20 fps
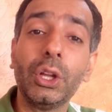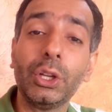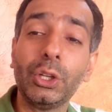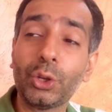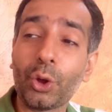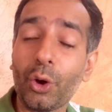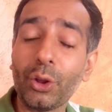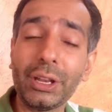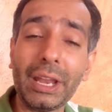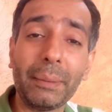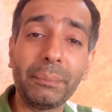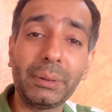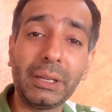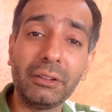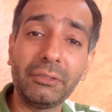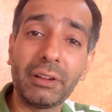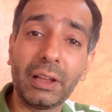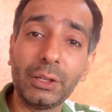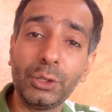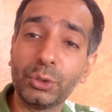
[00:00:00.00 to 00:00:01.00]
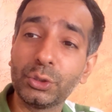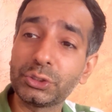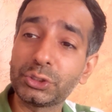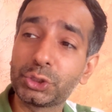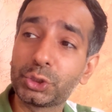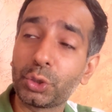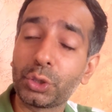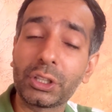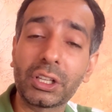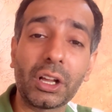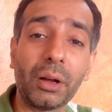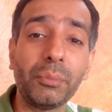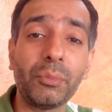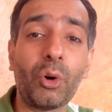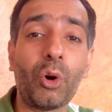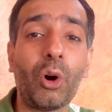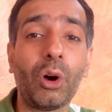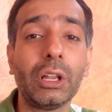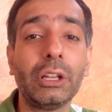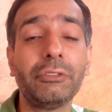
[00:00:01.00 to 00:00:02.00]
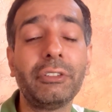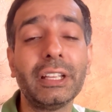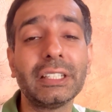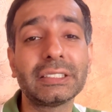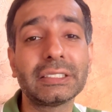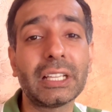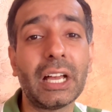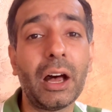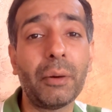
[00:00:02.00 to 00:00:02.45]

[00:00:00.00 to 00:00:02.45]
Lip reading: Non-empty values should come always